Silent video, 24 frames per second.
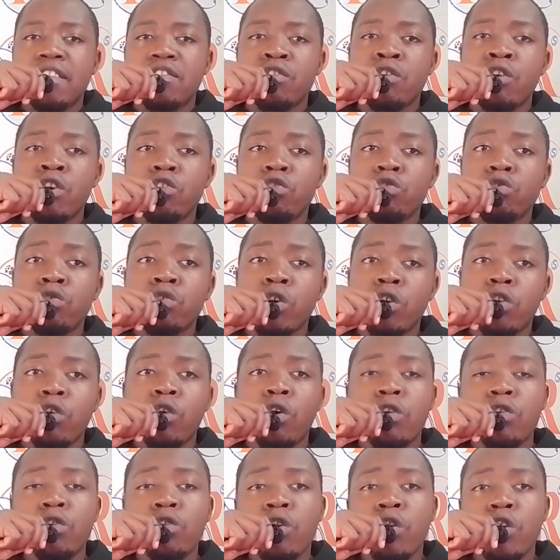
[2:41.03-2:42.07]

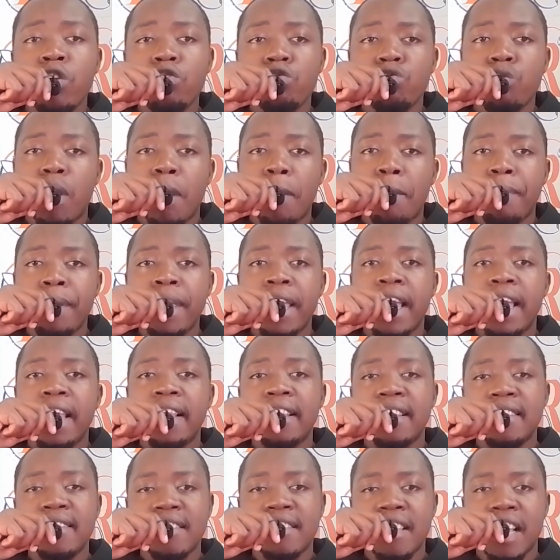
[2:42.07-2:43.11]
going to appear
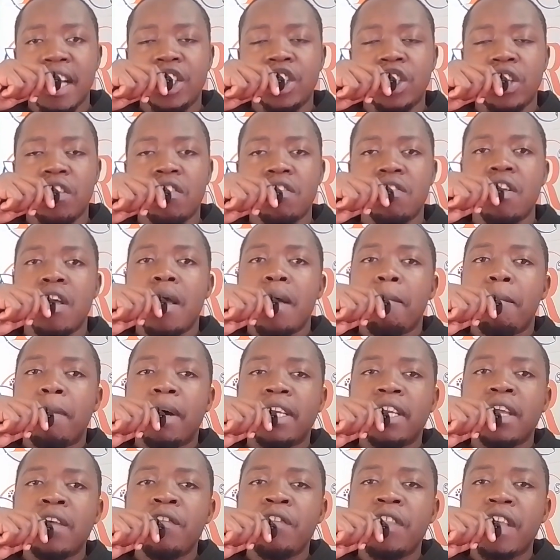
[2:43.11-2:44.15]
in the searches.
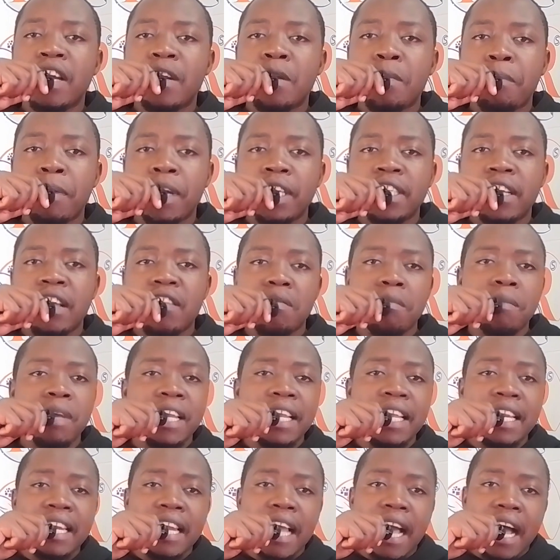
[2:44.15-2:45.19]
But if that page has
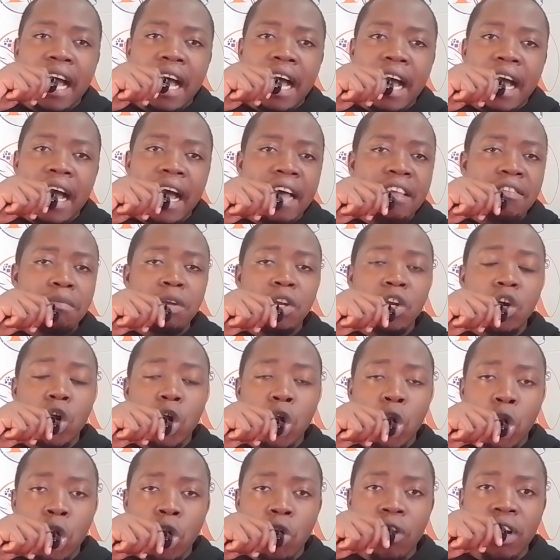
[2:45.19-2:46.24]
been
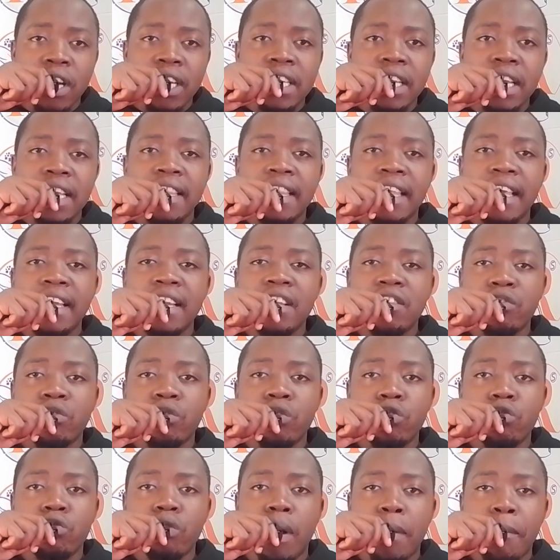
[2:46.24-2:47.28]
crawled, then it's
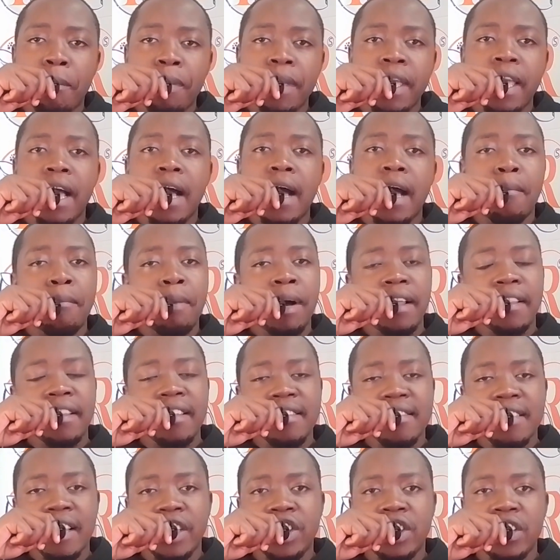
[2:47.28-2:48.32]
going to appear among
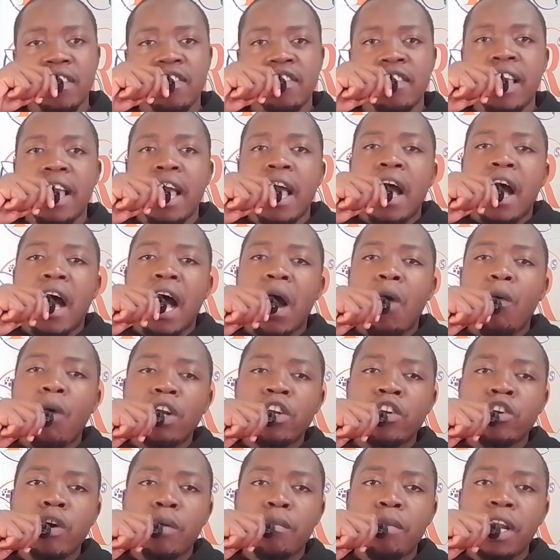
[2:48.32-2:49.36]
the searches.
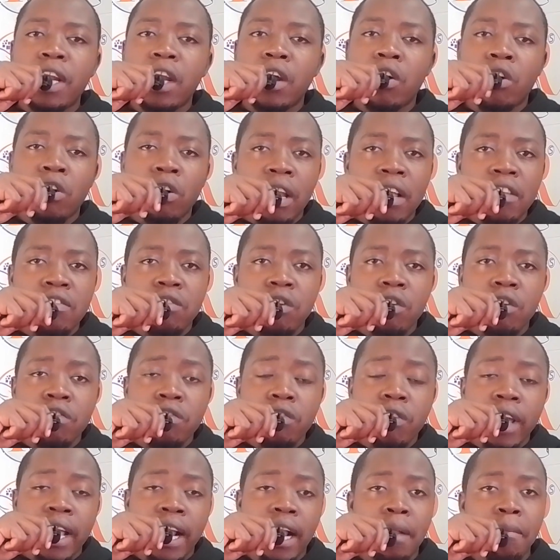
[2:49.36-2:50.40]
What normally crawlers
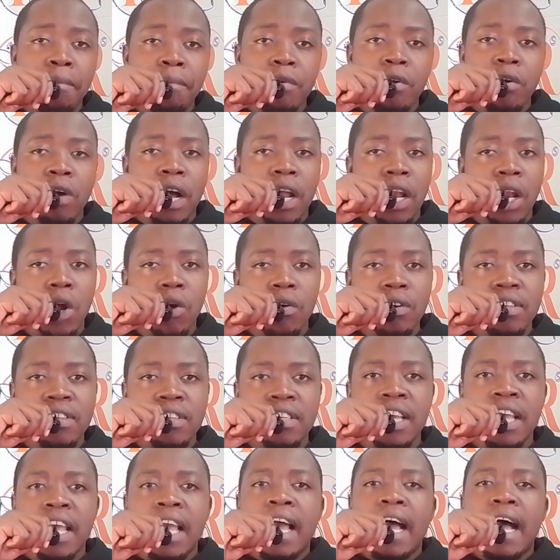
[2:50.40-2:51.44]
also help you a
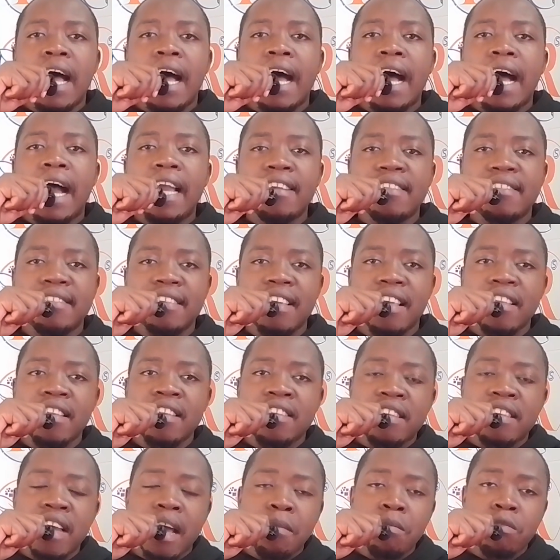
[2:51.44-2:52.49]
lot, it's
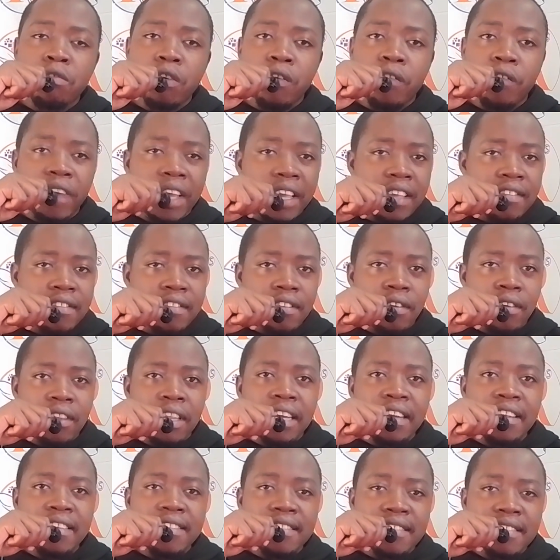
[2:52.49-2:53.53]
in terms of SEO,
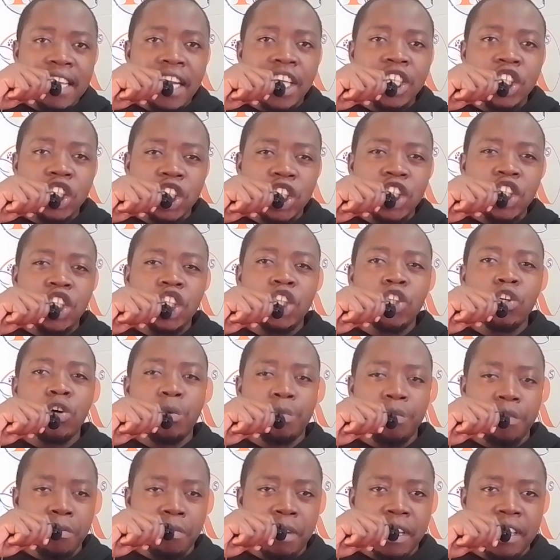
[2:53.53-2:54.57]
that is search engine
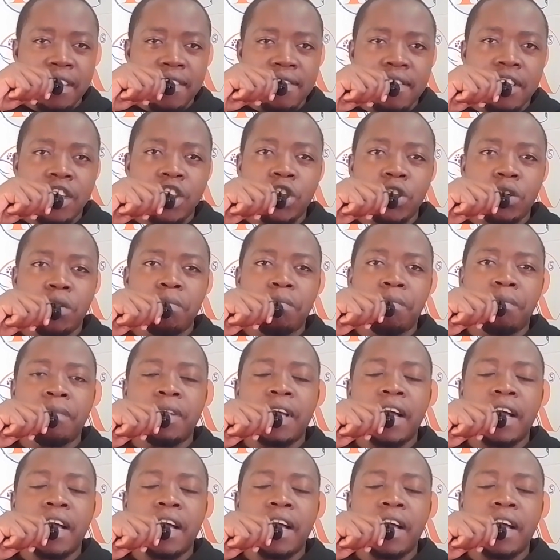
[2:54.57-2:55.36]
optimization.